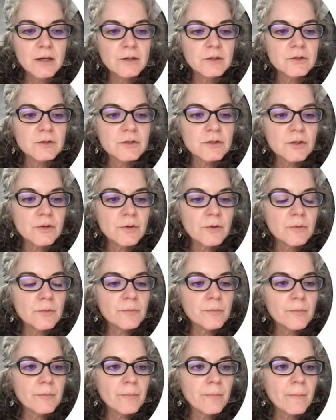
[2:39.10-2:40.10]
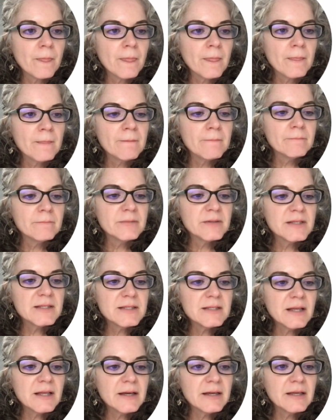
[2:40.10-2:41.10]
So this
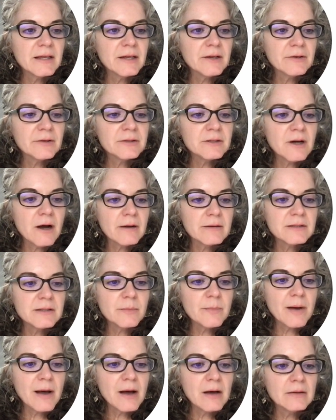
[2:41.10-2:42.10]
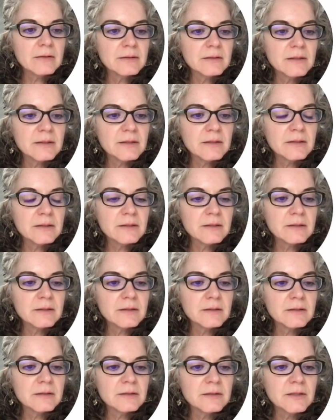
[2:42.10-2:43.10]
slide here talks about the
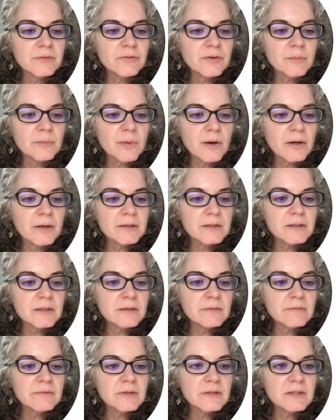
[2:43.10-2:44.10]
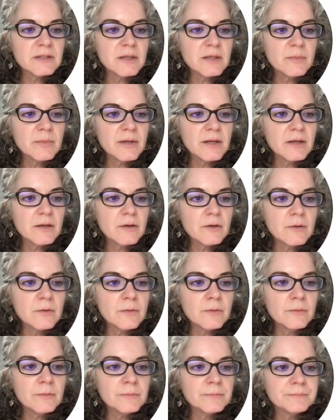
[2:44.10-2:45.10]
different parts of the CPU.